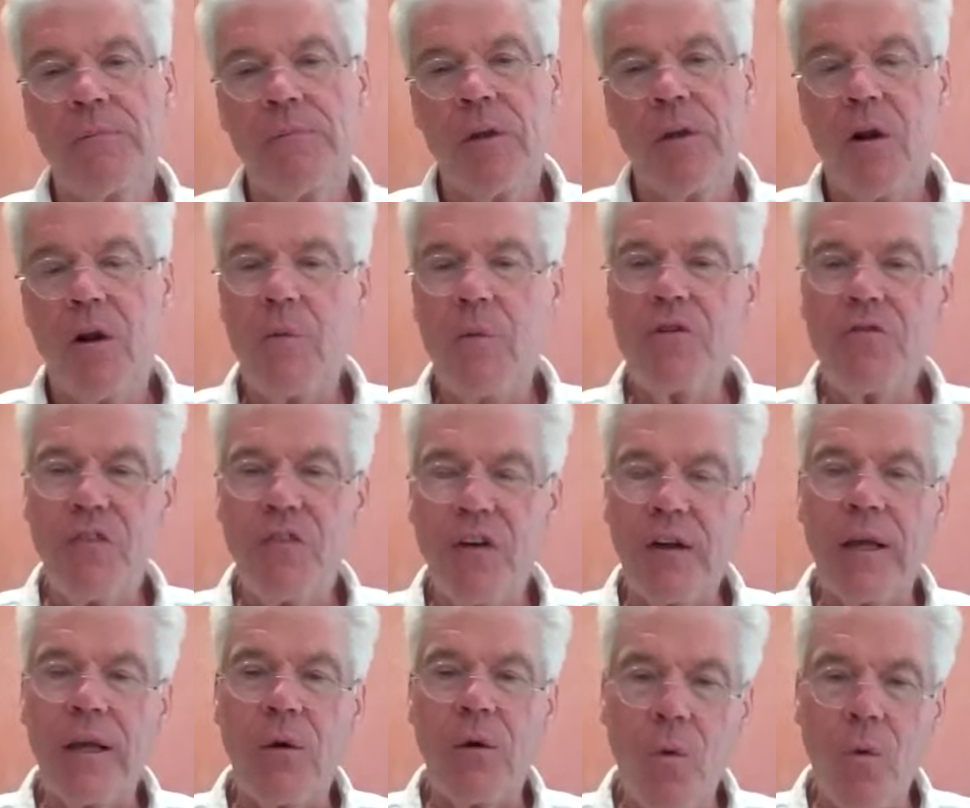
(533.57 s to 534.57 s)
It always felt
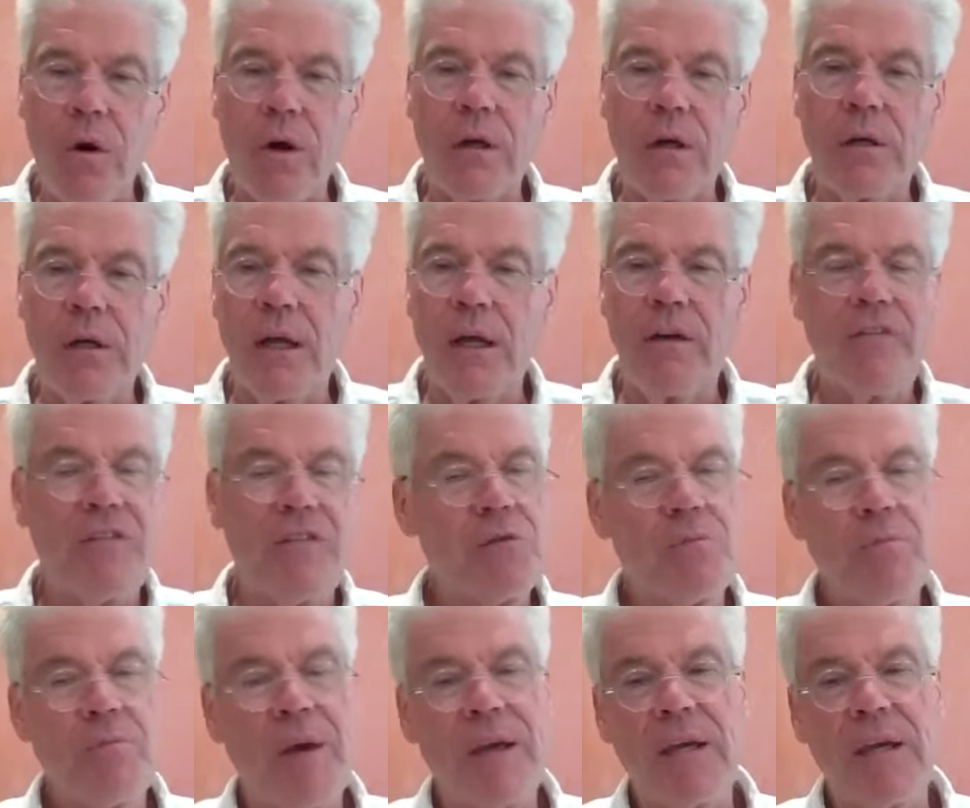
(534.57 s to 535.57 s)
like work, and
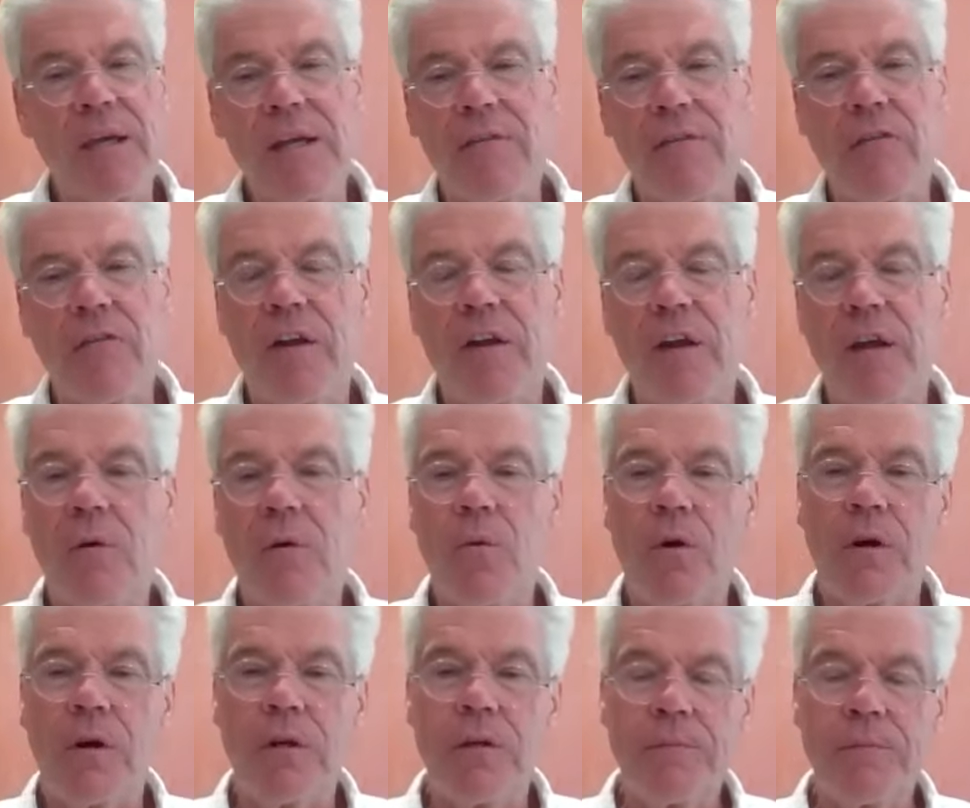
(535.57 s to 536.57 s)
investment banking never felt like
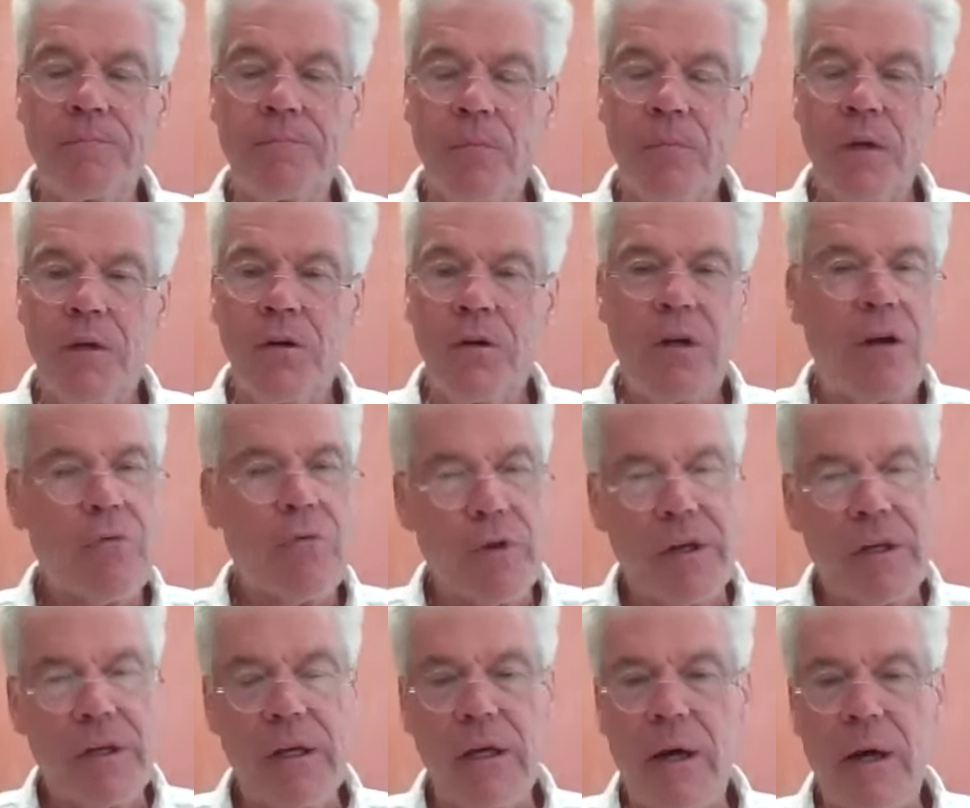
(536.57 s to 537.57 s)
work. Not
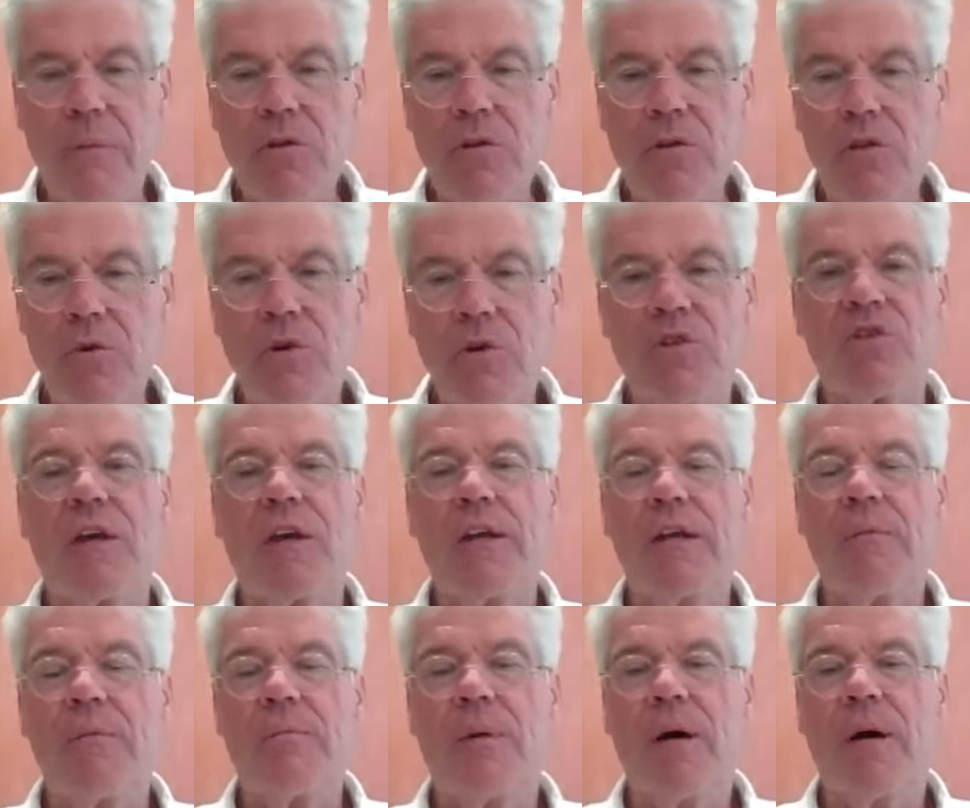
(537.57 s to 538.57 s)
really. I was too
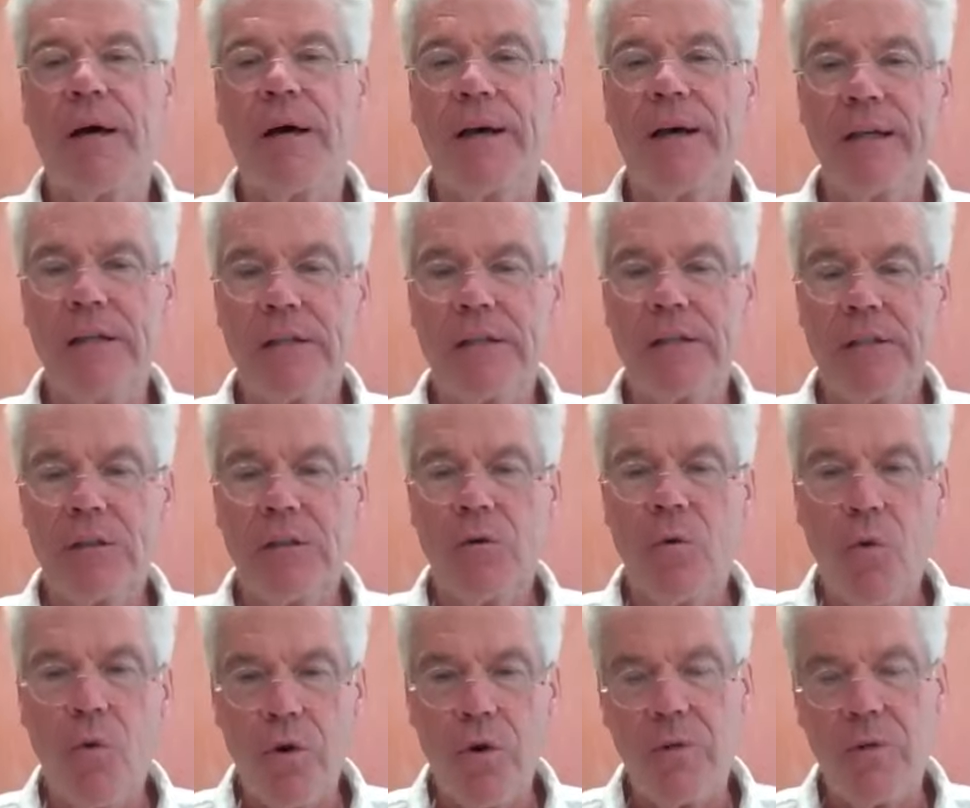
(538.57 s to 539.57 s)
excited by
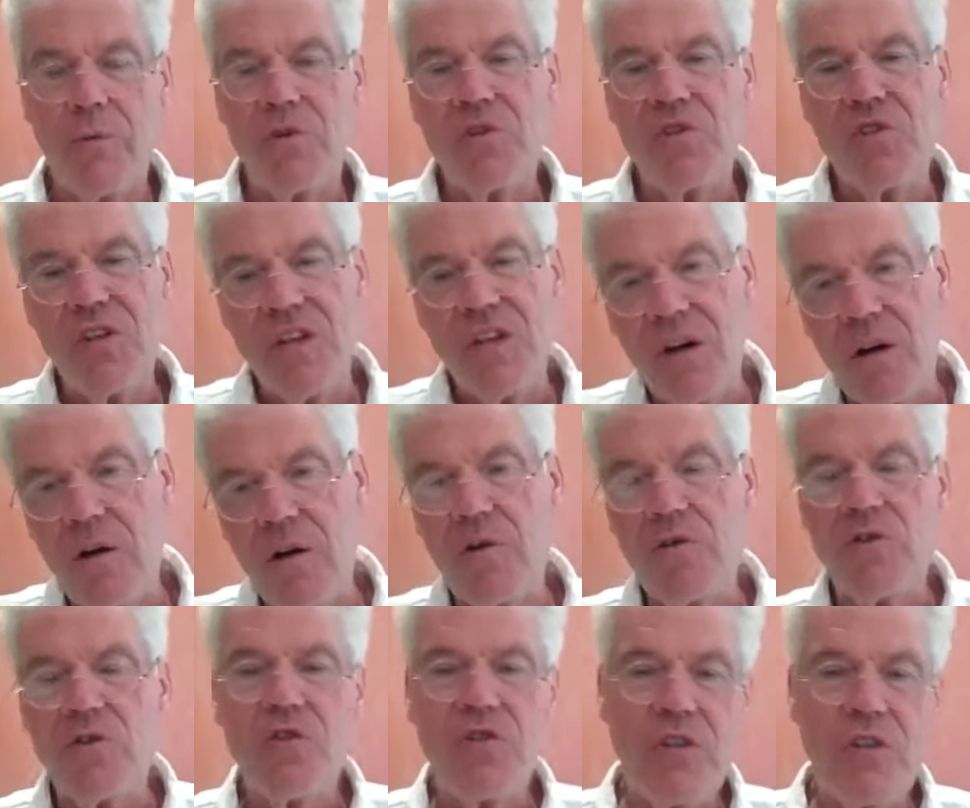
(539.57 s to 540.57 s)
working with
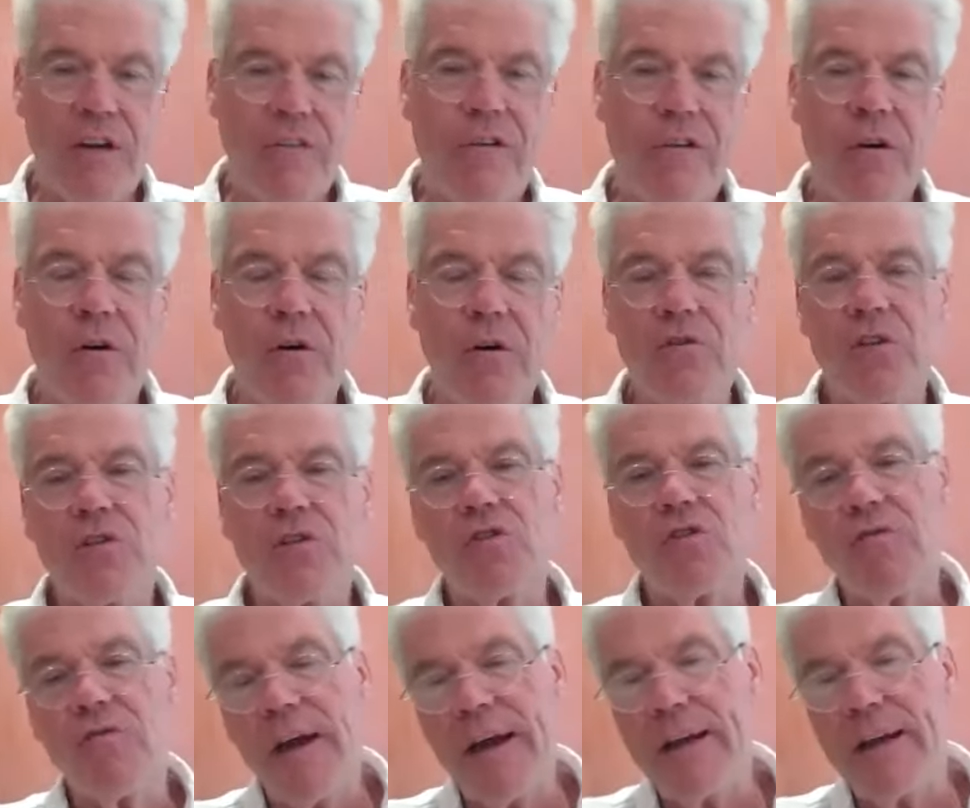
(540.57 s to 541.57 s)
CEOs and CFOs on
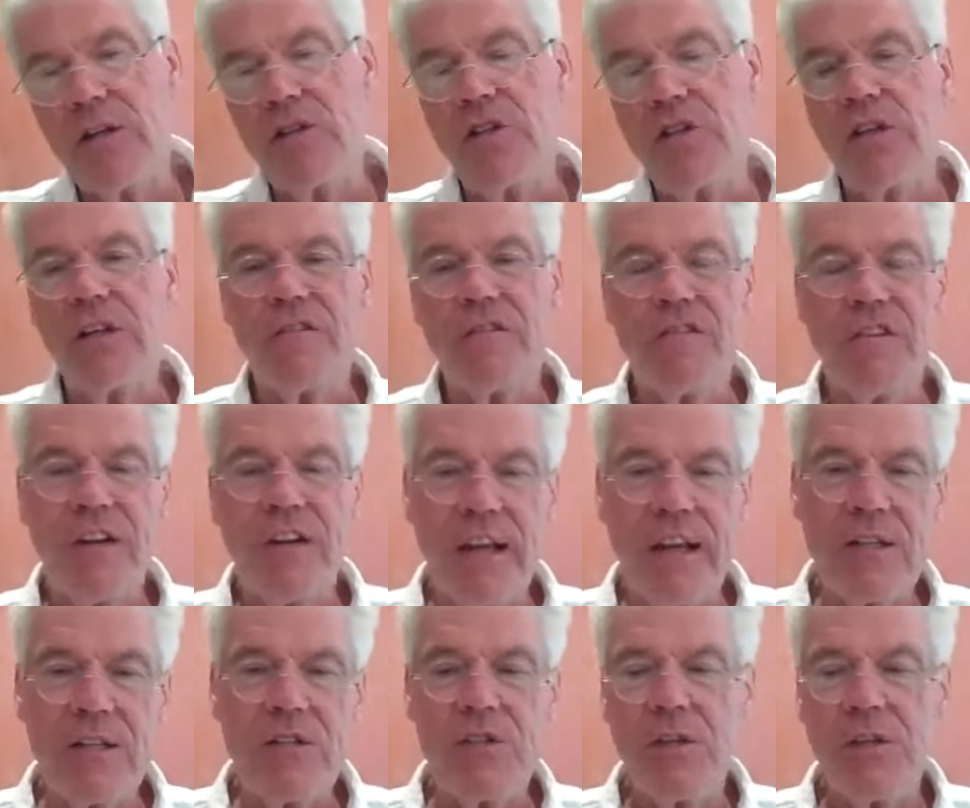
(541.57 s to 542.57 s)
strategy and
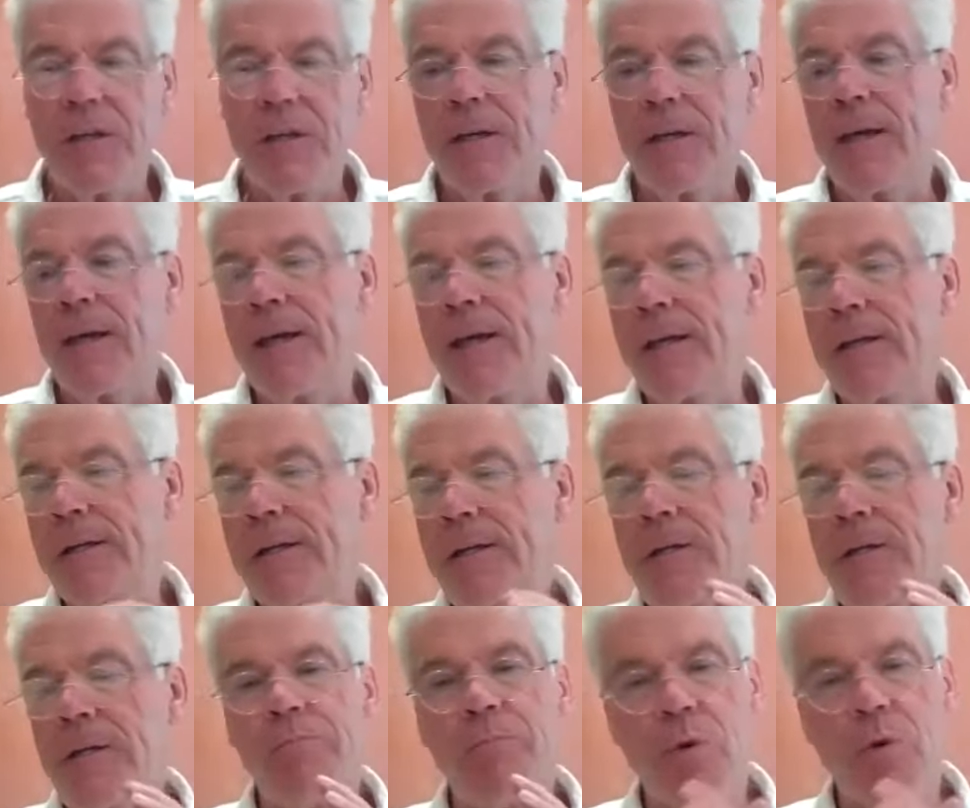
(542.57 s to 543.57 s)
financing and
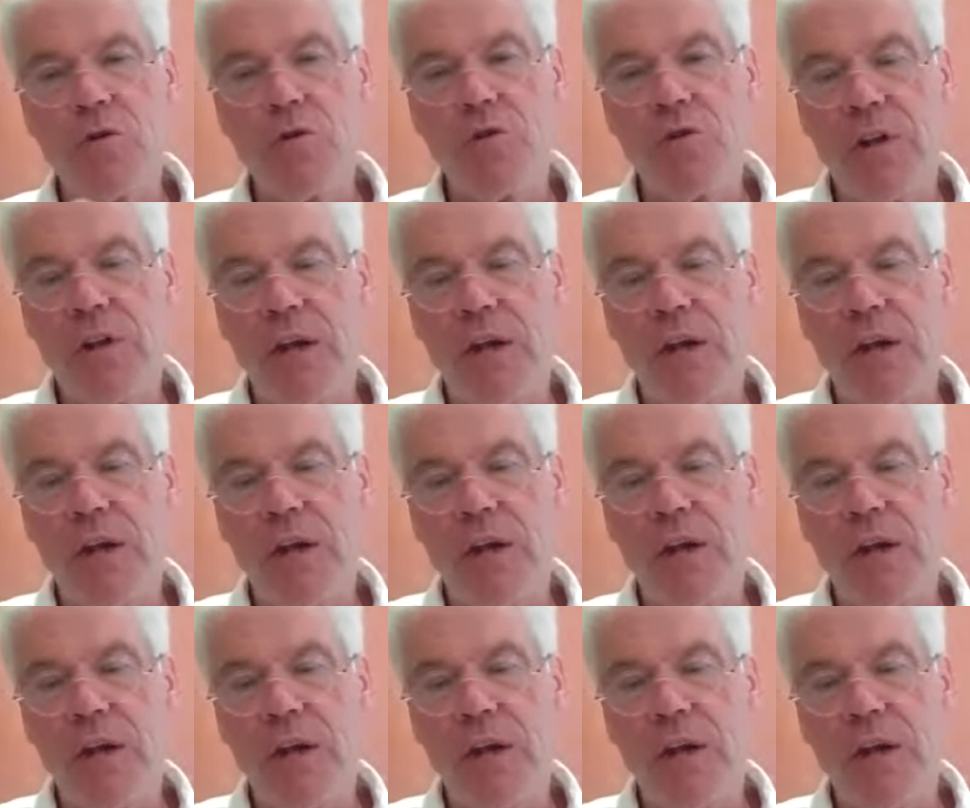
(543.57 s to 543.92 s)
mergers